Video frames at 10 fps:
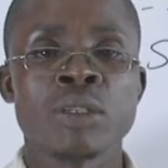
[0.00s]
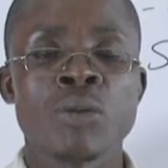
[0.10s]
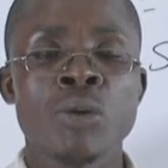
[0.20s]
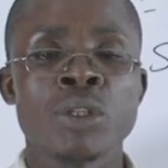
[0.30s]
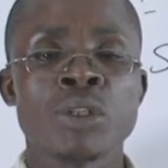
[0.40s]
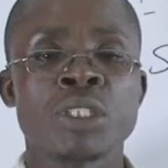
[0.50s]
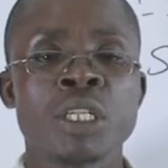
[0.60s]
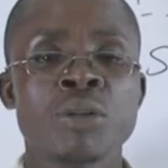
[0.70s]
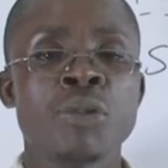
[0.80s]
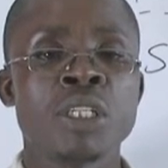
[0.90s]
which will
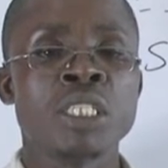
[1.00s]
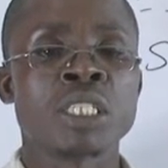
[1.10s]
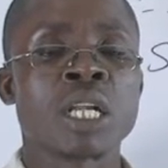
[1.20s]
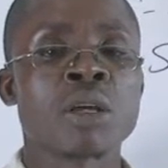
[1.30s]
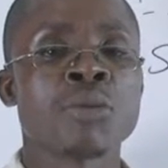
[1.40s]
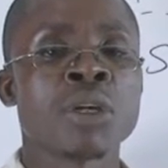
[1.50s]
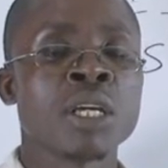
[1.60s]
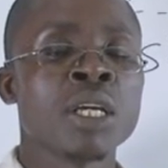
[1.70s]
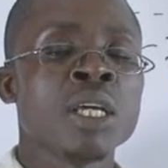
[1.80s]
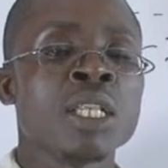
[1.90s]
still be
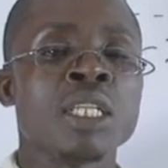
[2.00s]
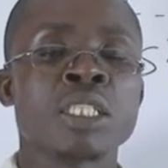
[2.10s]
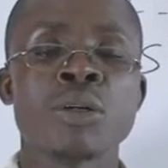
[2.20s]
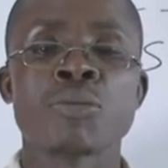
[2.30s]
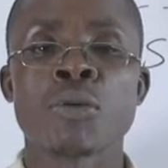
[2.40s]
describing the same